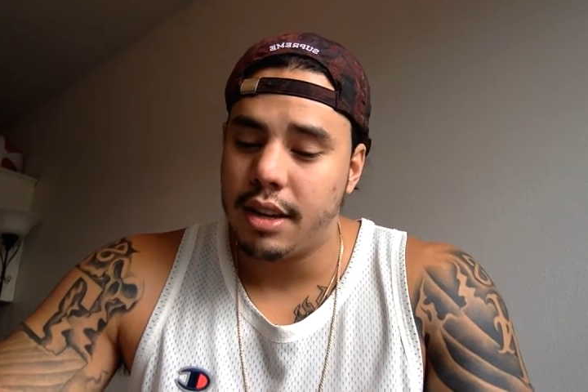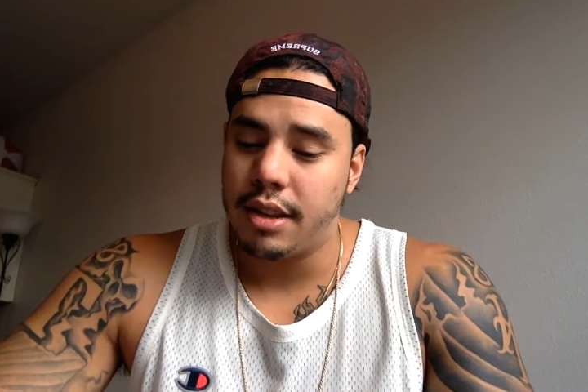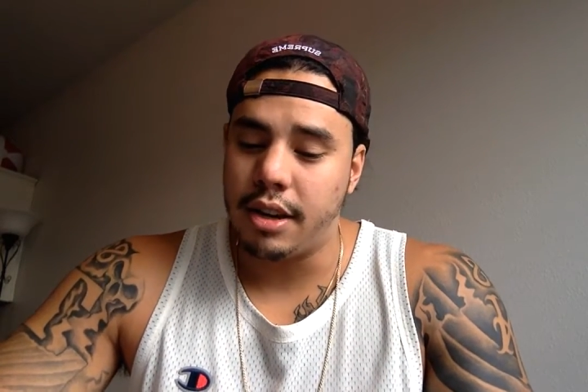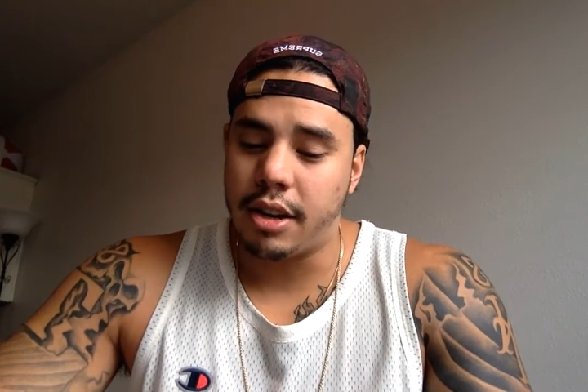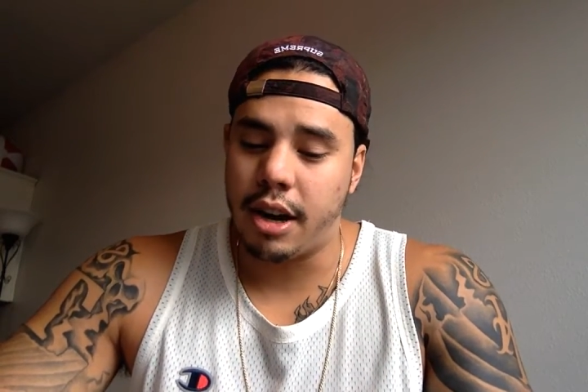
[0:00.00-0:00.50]

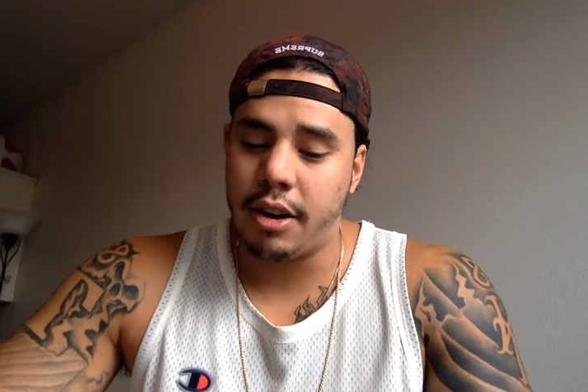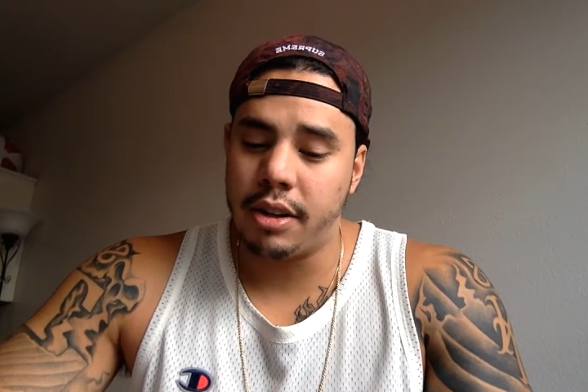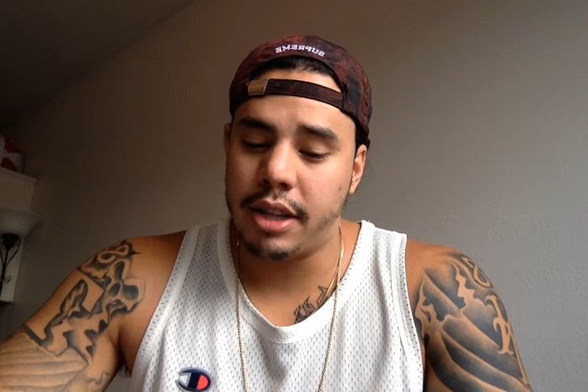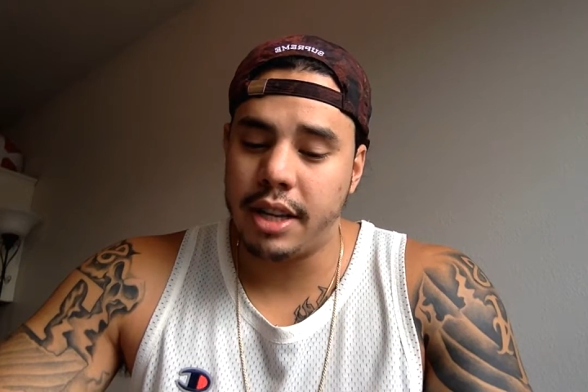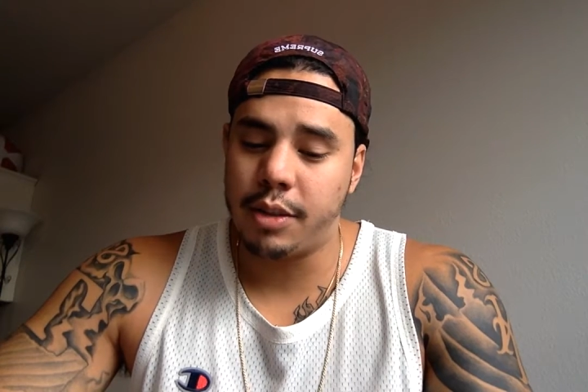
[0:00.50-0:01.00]
They're
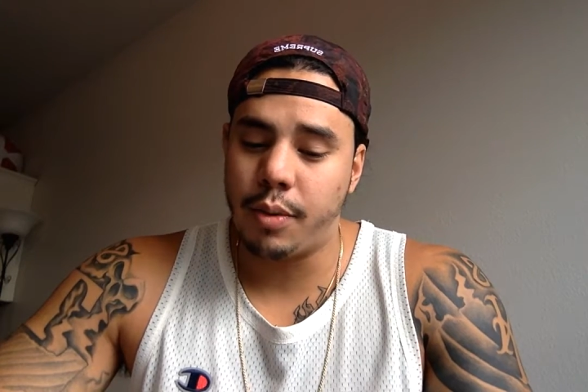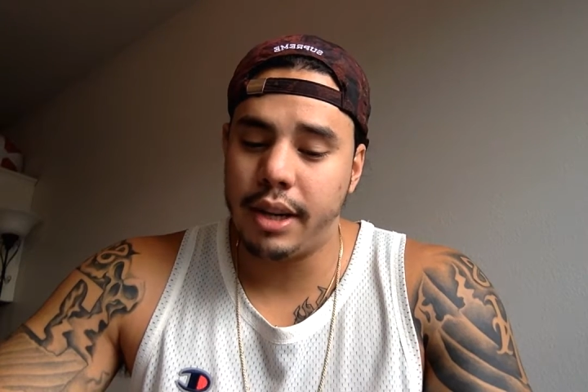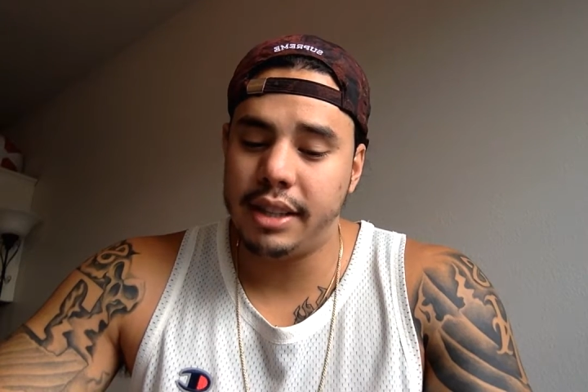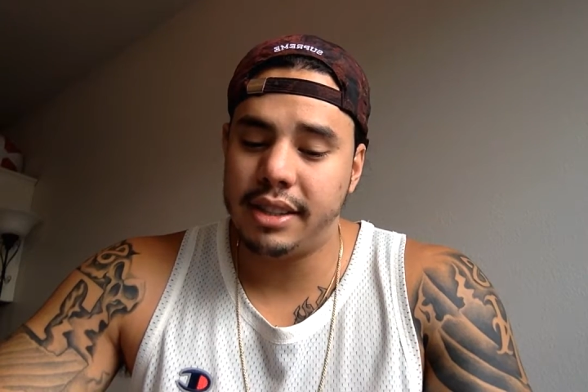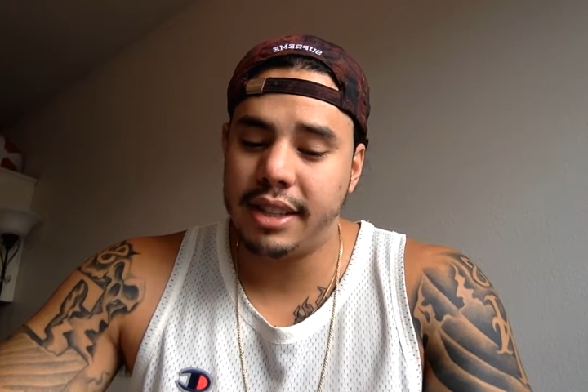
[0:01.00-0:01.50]
currently
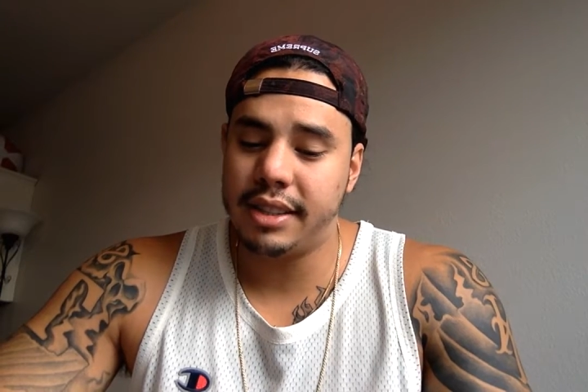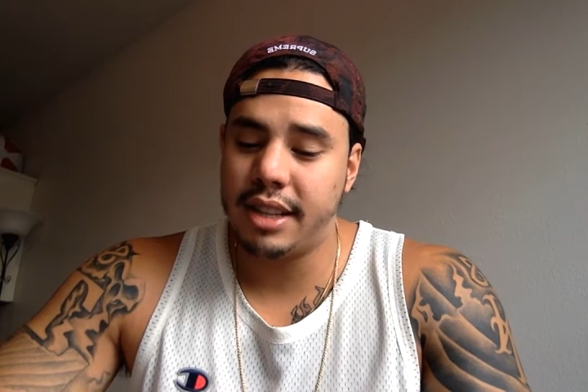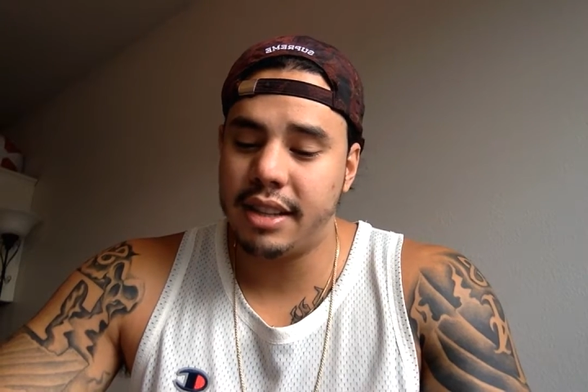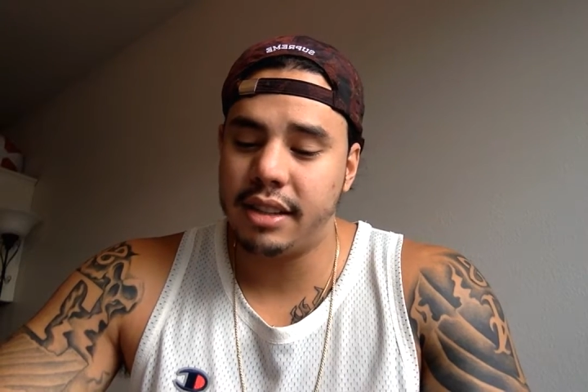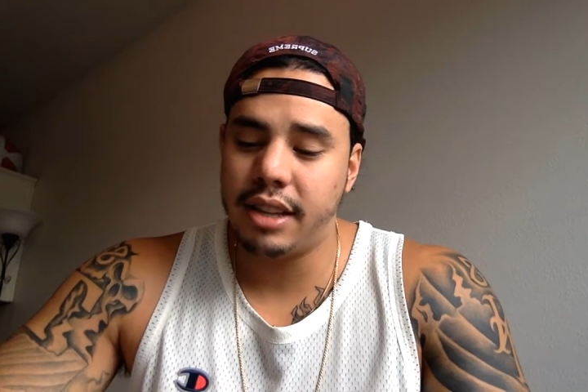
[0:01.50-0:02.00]
26th
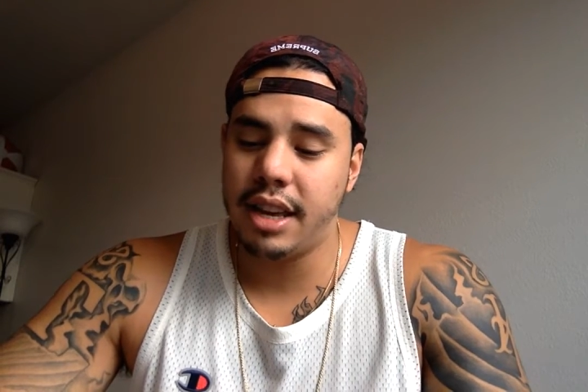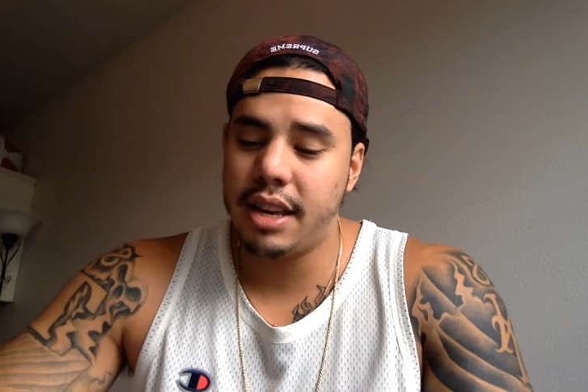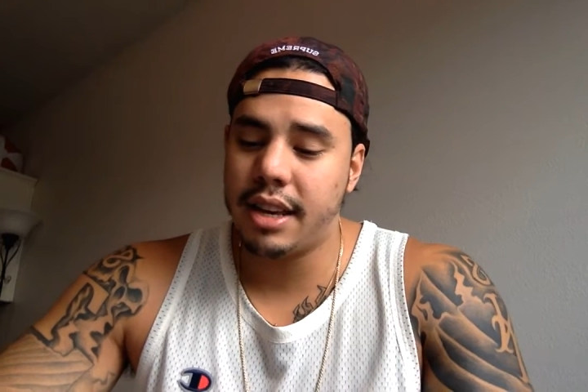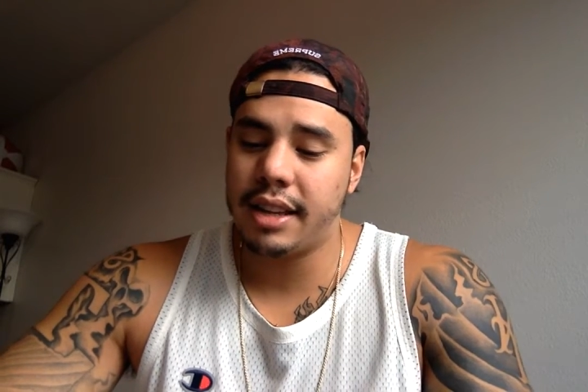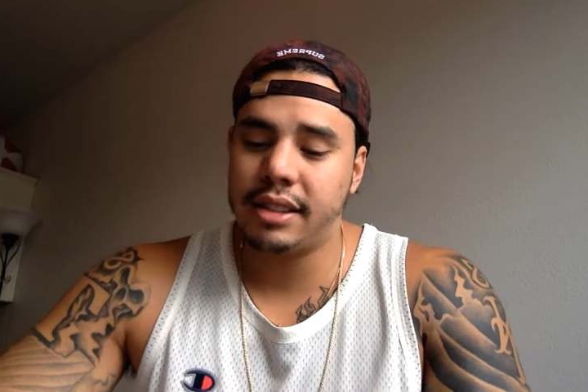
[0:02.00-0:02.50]
in the league
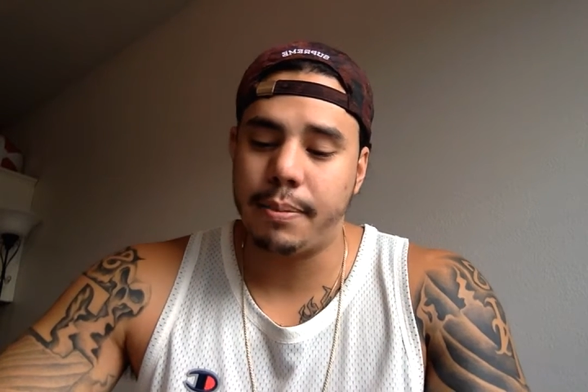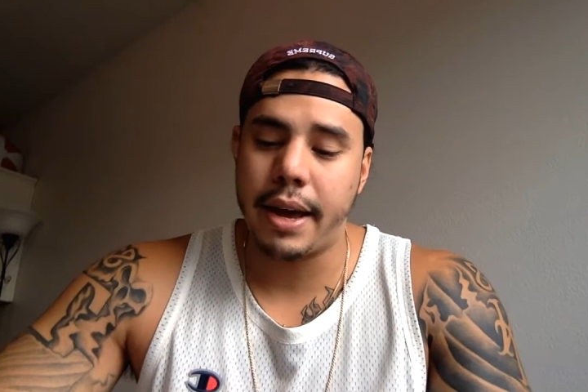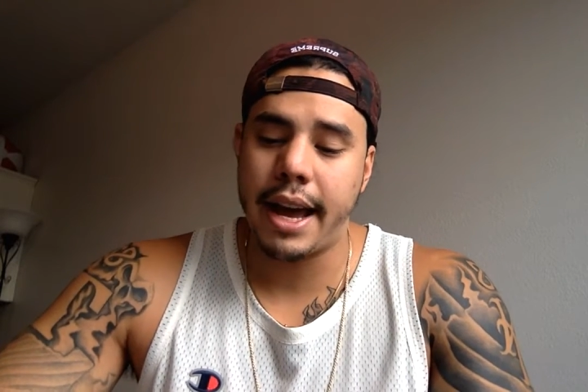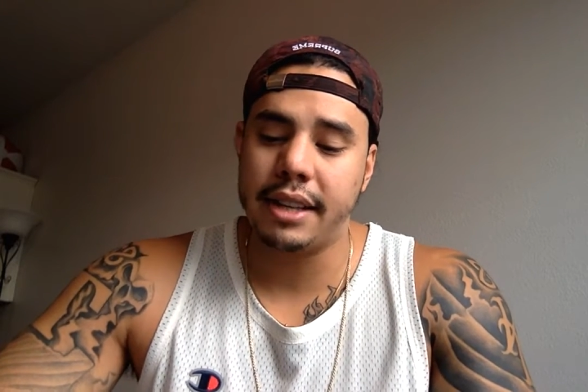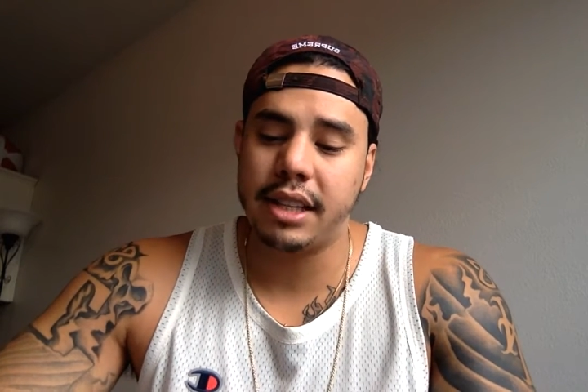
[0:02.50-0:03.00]
against the pass,